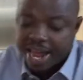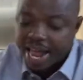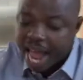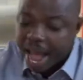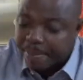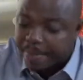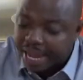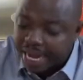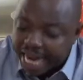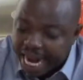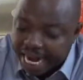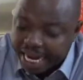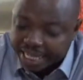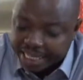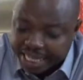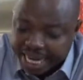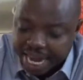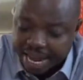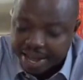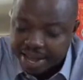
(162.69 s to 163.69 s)
ever can
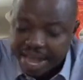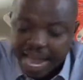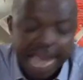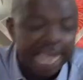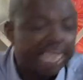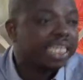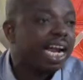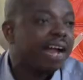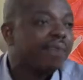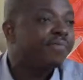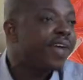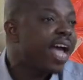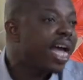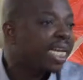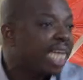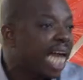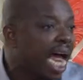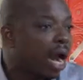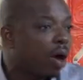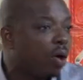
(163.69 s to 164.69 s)
say
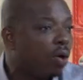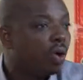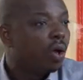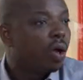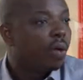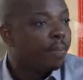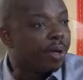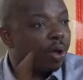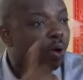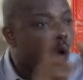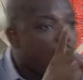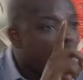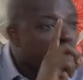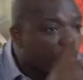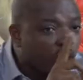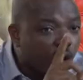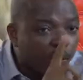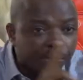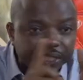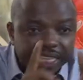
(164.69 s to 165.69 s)
excavator no
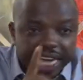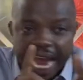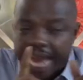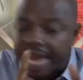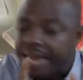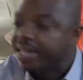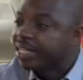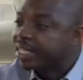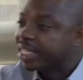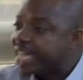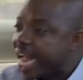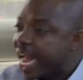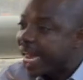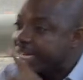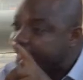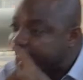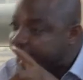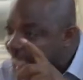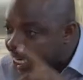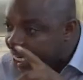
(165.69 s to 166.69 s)
because of say ye
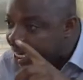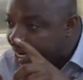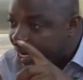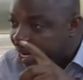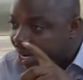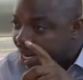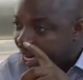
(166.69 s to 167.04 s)
si